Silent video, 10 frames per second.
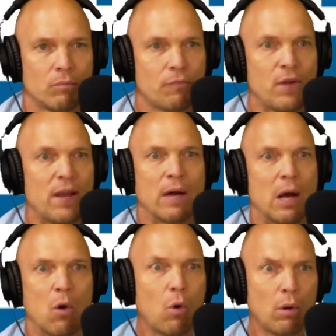
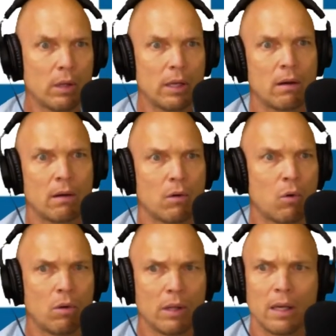FIFA,
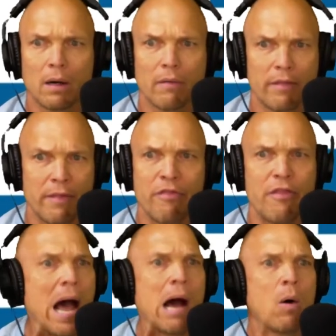holier than
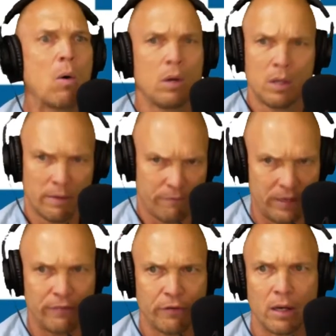thou,
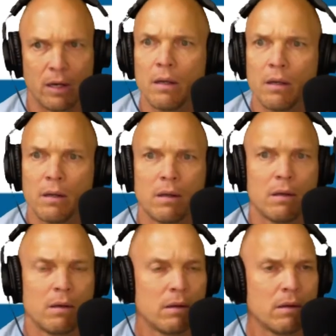FIFA.
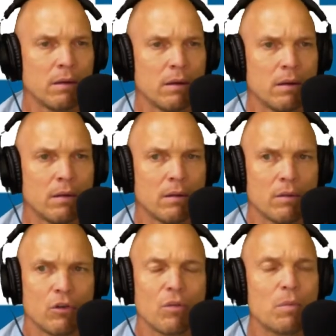
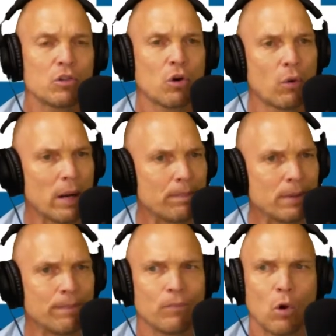They're the most corrupt
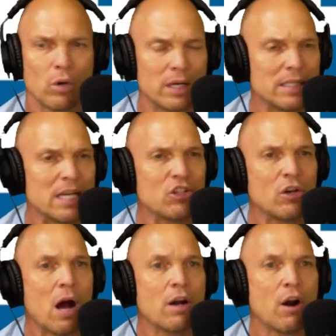organization
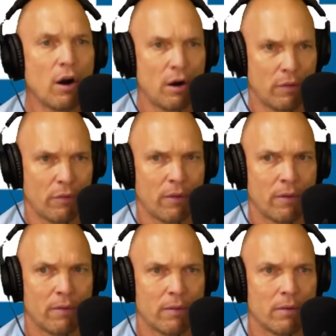on earth.
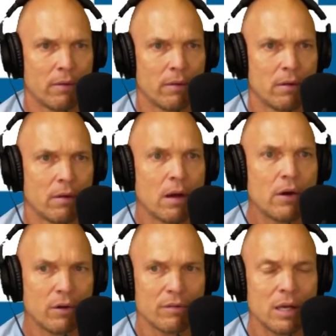
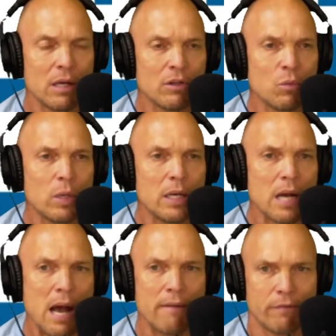Do we
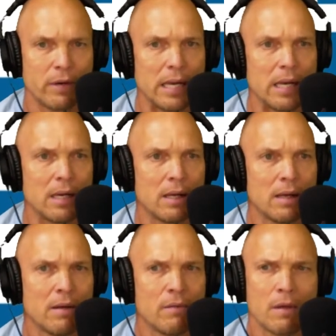not forget
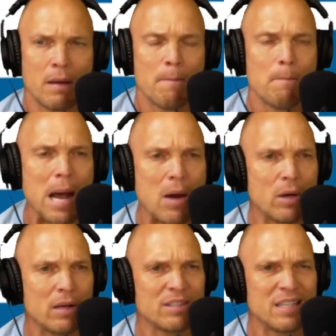the
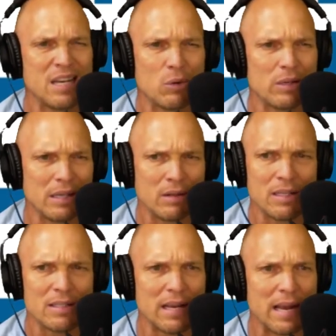amount of secret
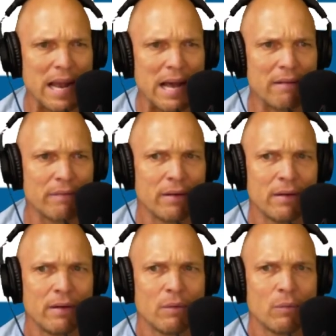dealings they have
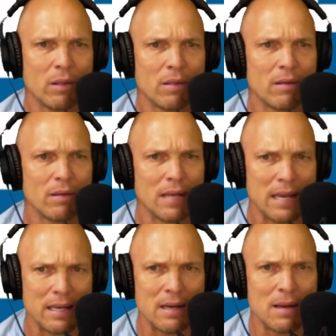with
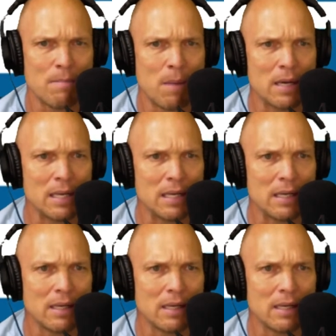taking in money